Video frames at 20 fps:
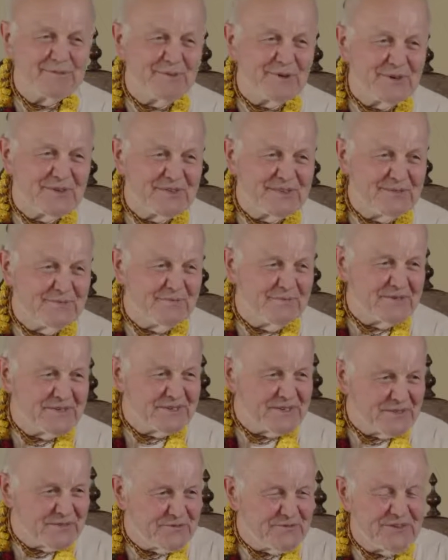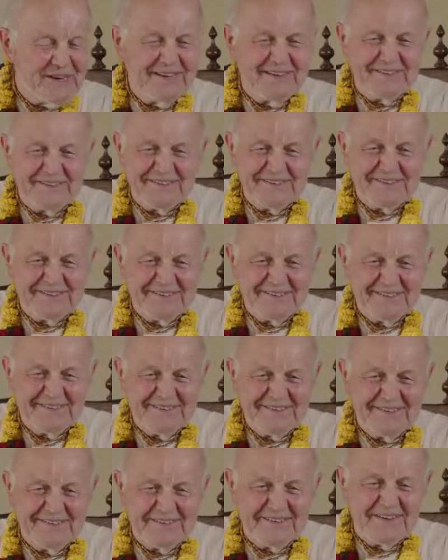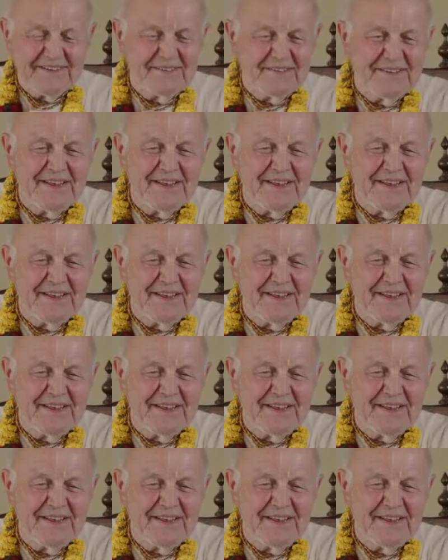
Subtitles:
about them with his friends. He said,